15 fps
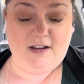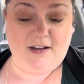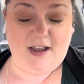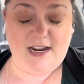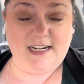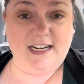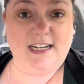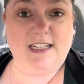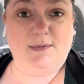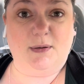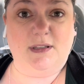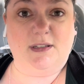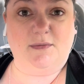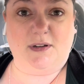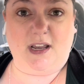I need to
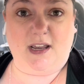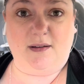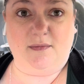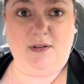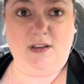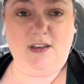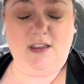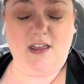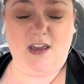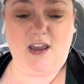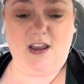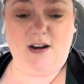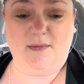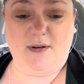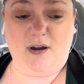spend some time
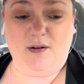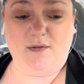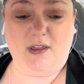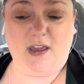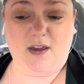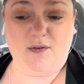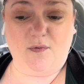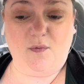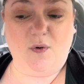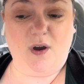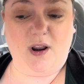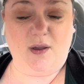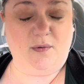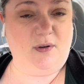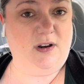thinking about like
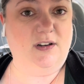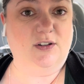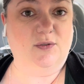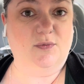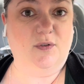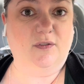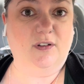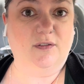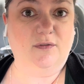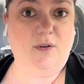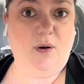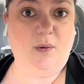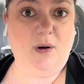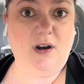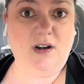what I want to do moving
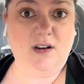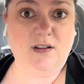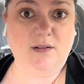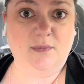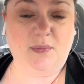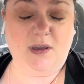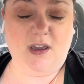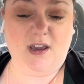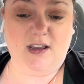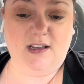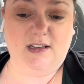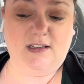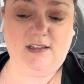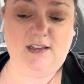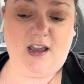forward,
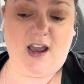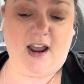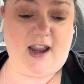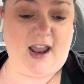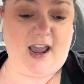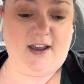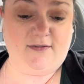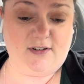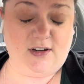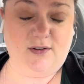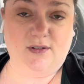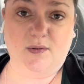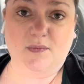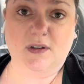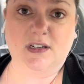because I have to do
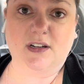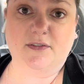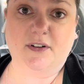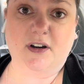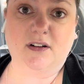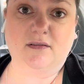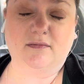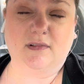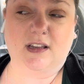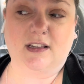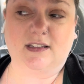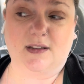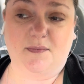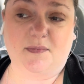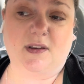something different. Like
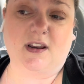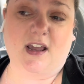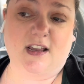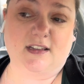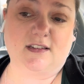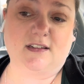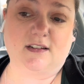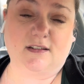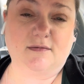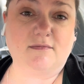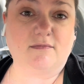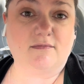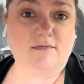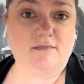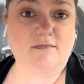something has to
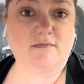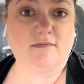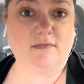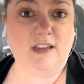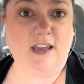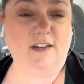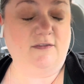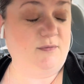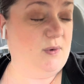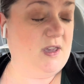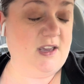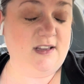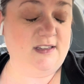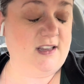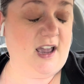give,
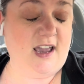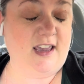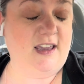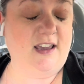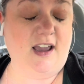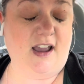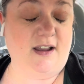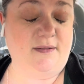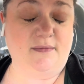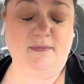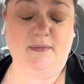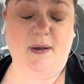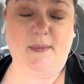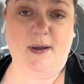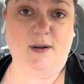because
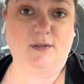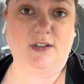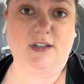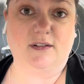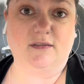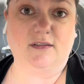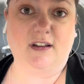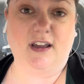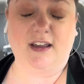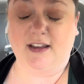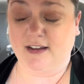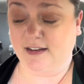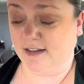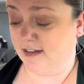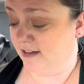I'm about to,
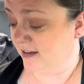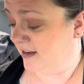and